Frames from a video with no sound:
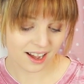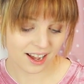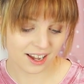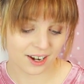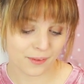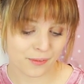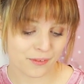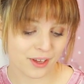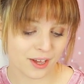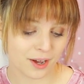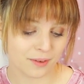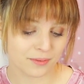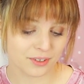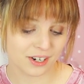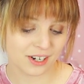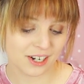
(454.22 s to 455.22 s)
And I think
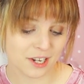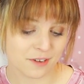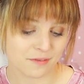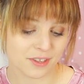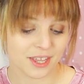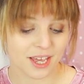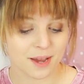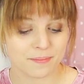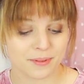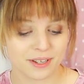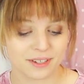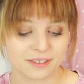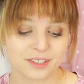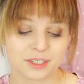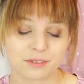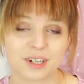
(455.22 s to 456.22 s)
I'm going to leave it there
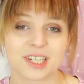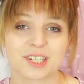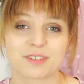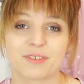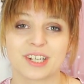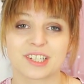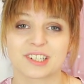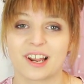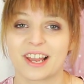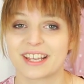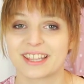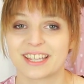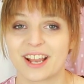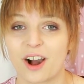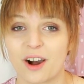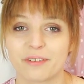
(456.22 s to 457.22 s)
because the rest of it's like
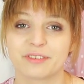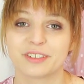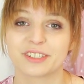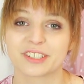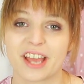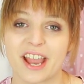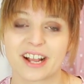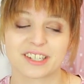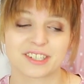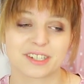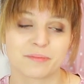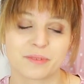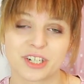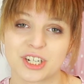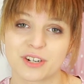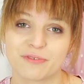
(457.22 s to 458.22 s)
the after sex
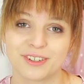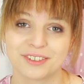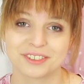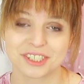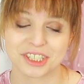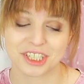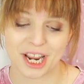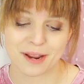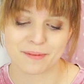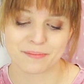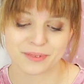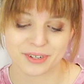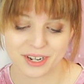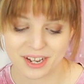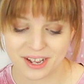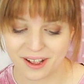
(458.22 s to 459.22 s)
in which she feels
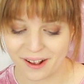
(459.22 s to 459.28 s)
ashamed.